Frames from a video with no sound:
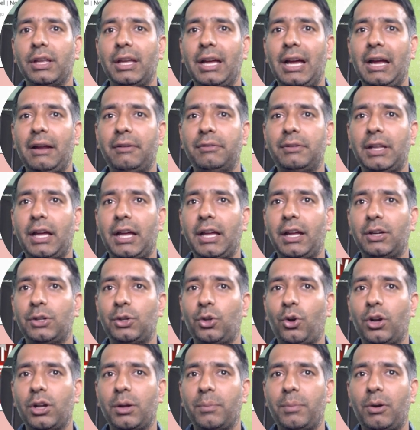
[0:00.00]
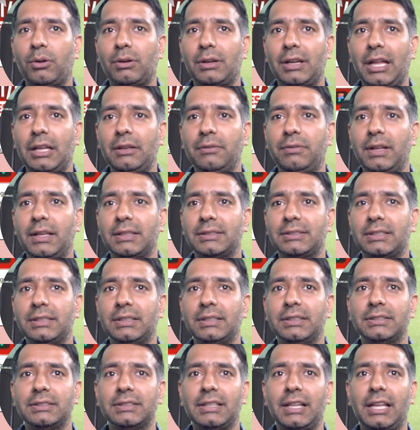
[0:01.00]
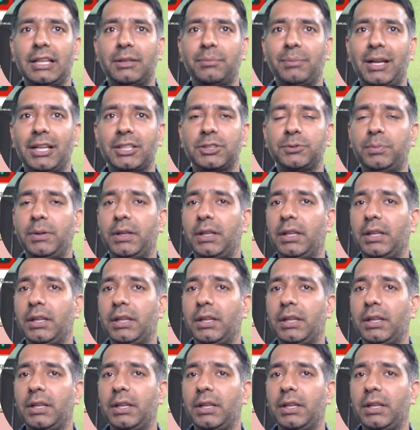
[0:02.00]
Okay, I have talk about life lessons like my